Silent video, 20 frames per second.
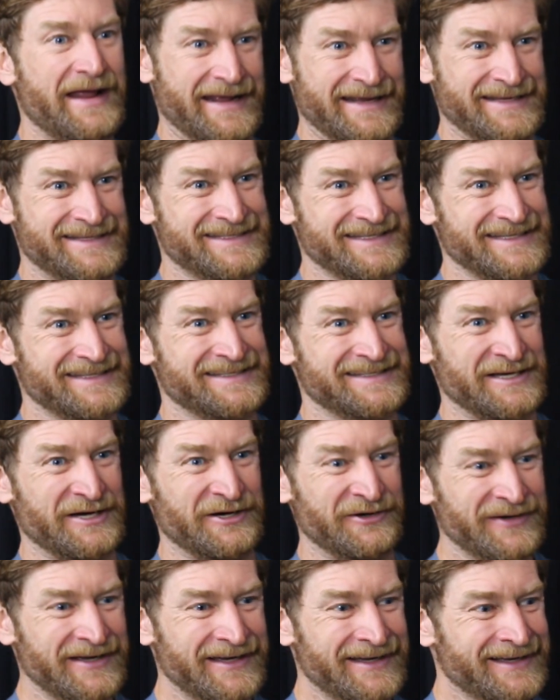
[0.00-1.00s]
race
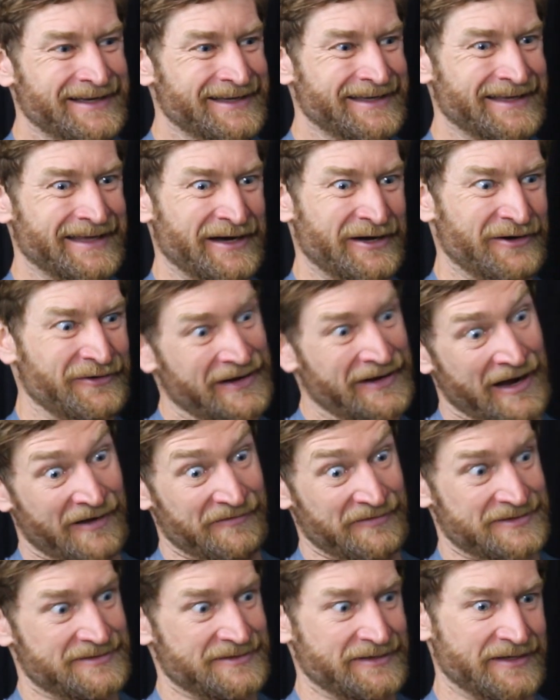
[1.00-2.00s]
so you know it
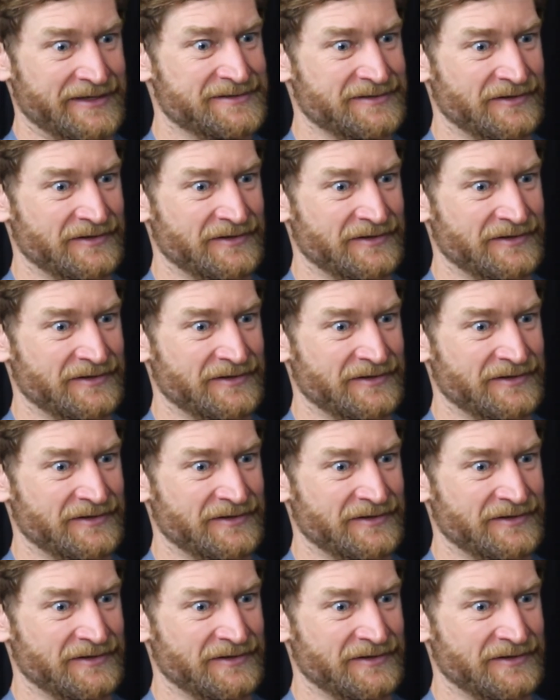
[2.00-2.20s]
obviously gets